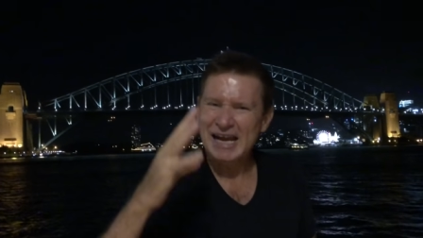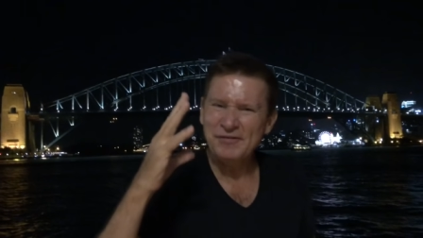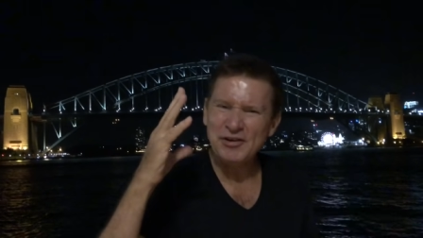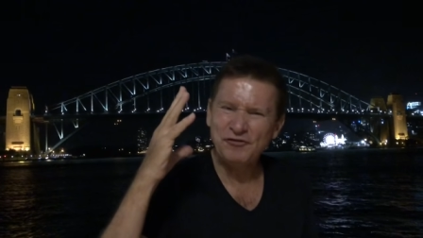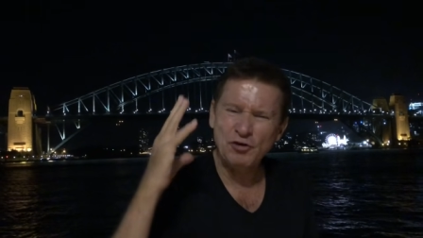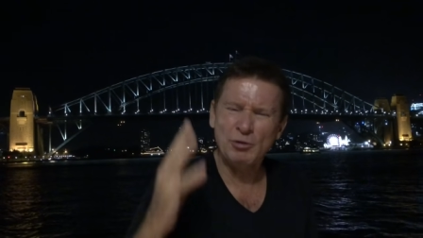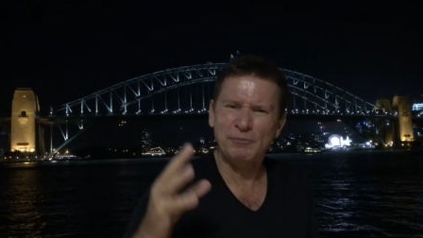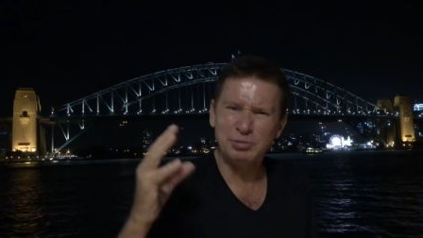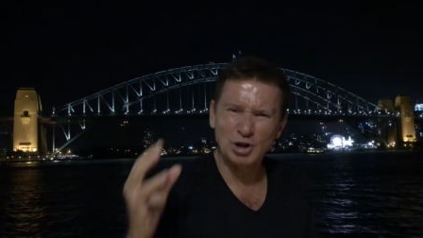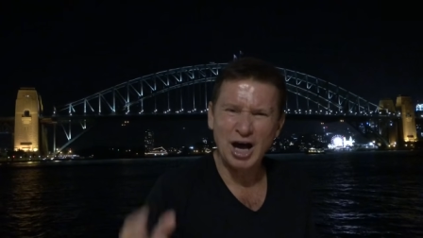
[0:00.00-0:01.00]
every form
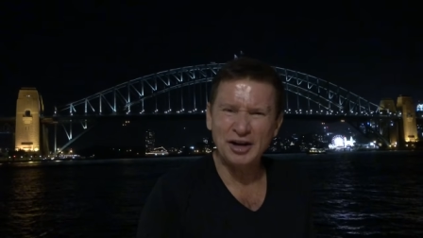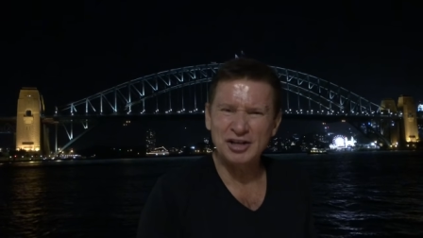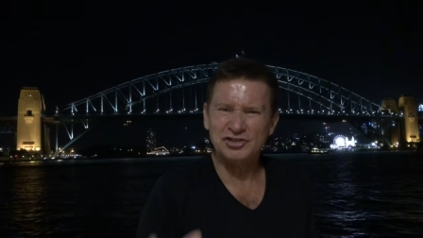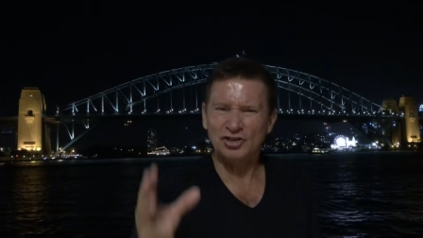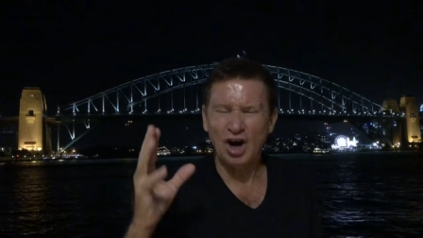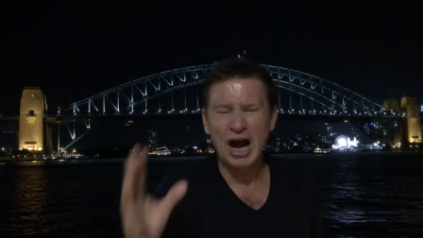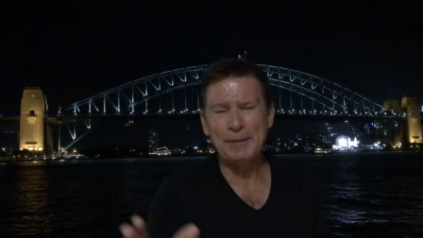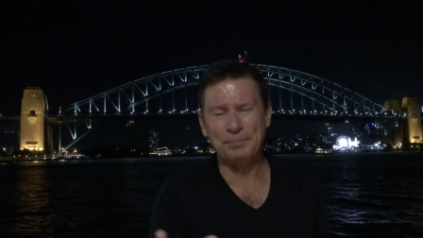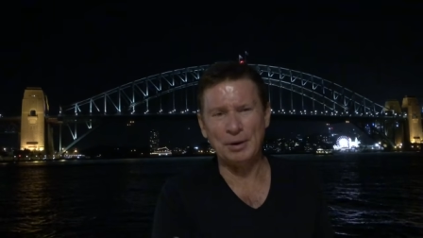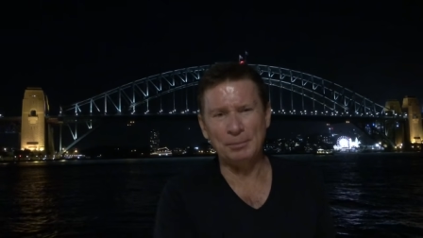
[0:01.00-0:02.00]
of blindness and
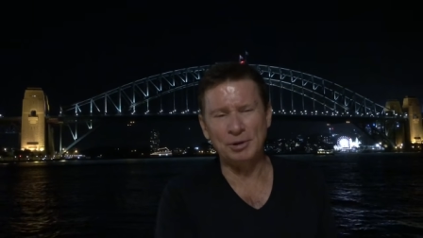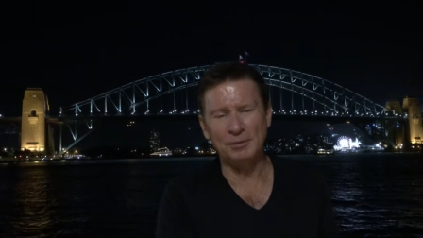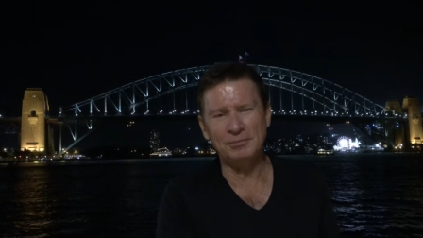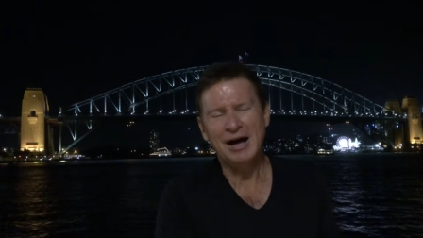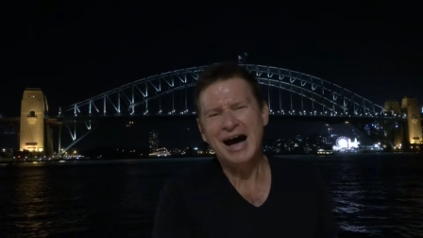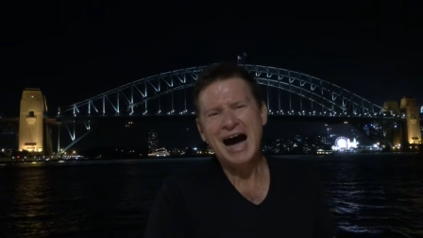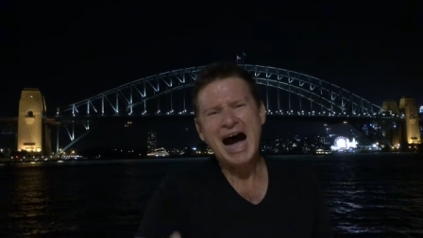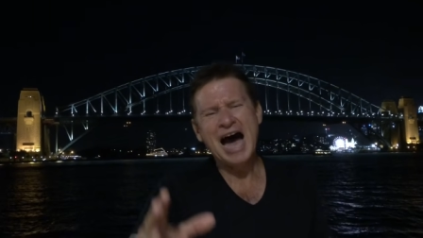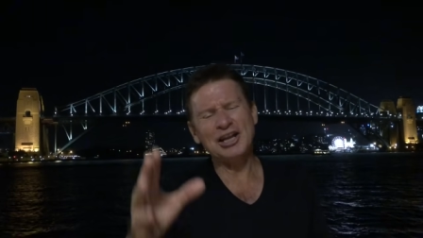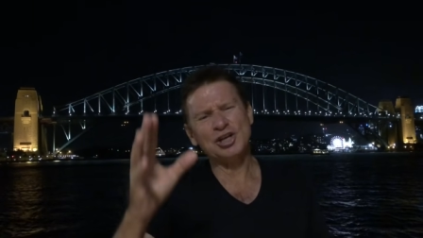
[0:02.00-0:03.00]
eye problem,
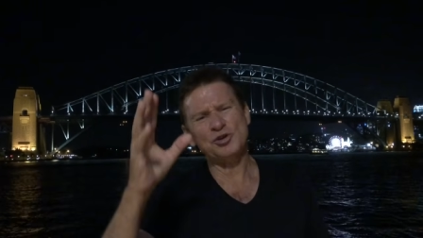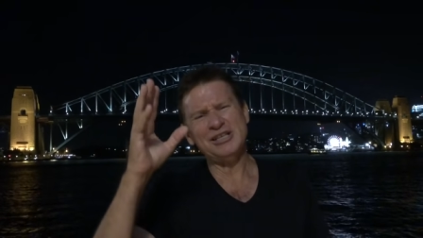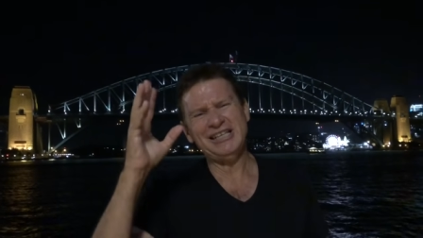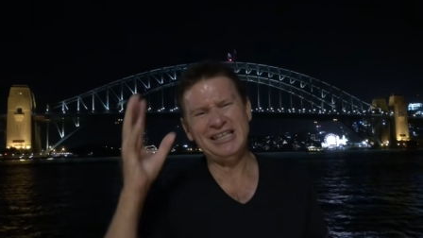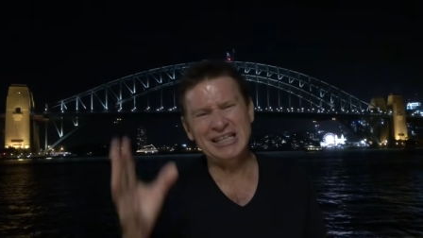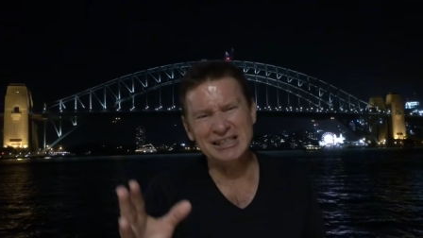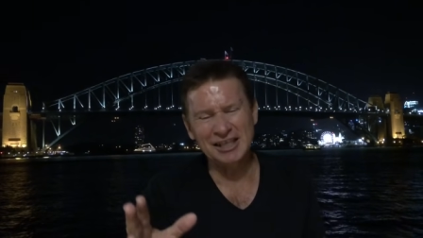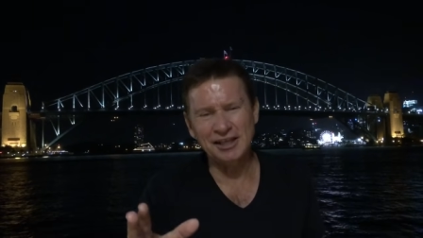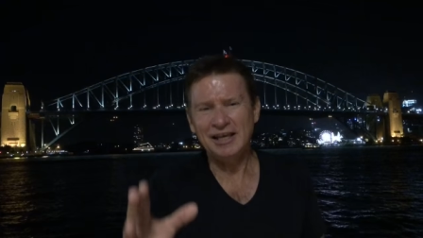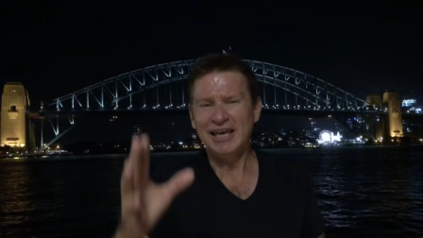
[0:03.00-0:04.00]
I decree
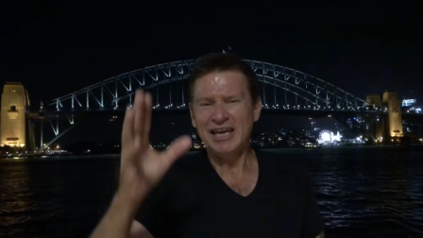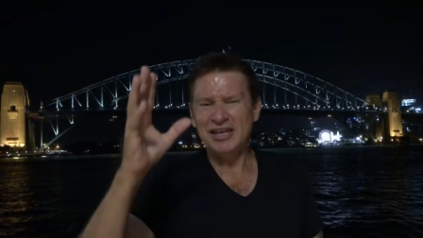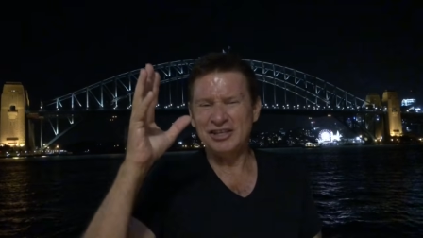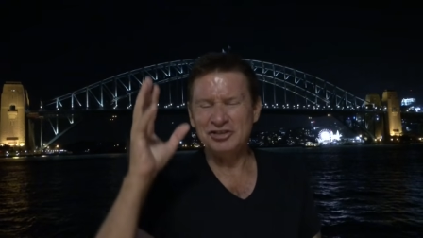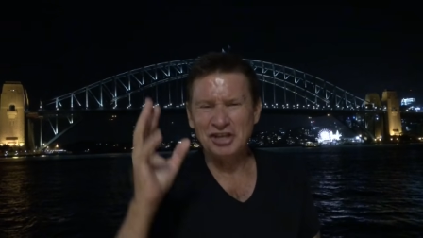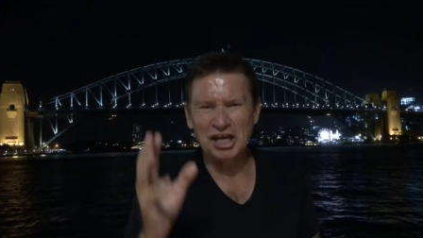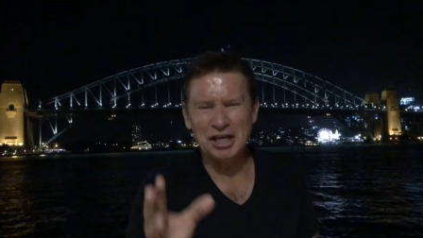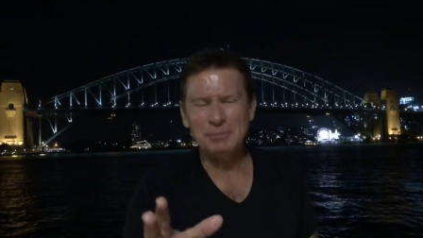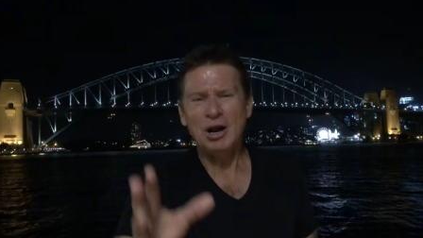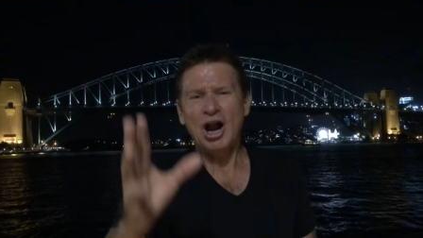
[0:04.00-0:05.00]
healing in the
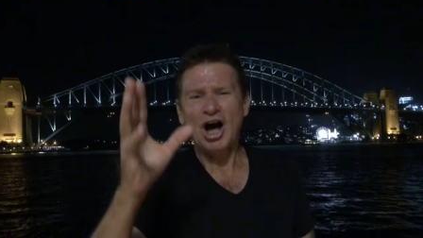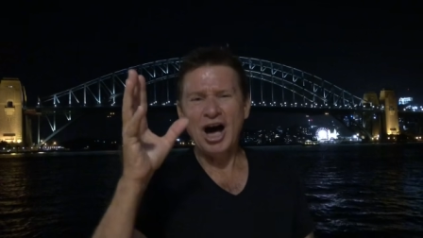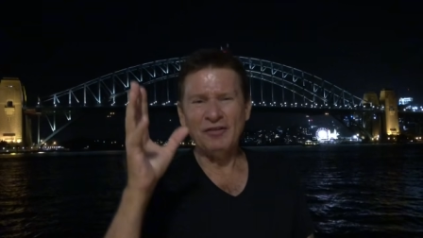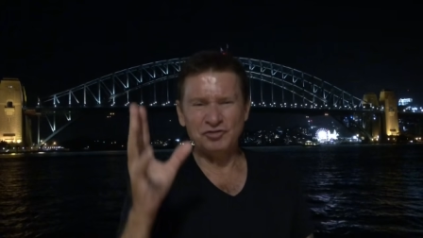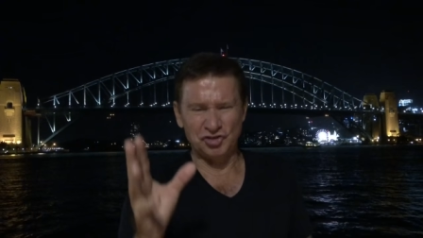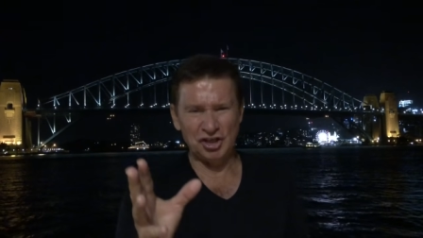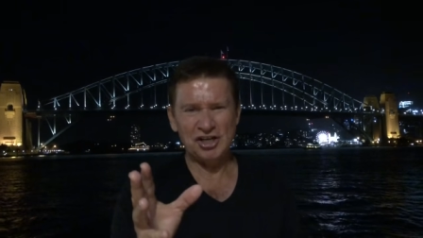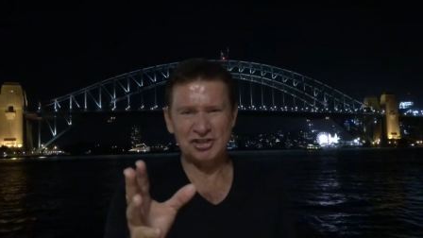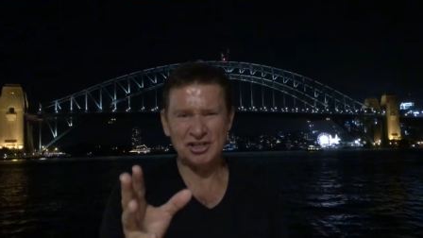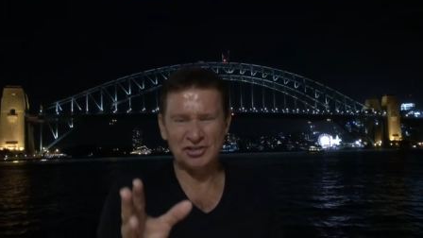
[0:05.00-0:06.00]
name of
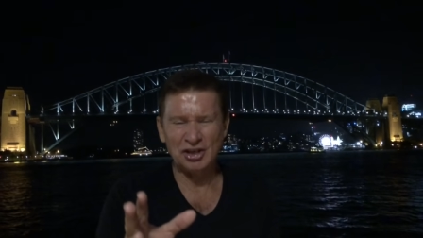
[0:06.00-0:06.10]
Jesus.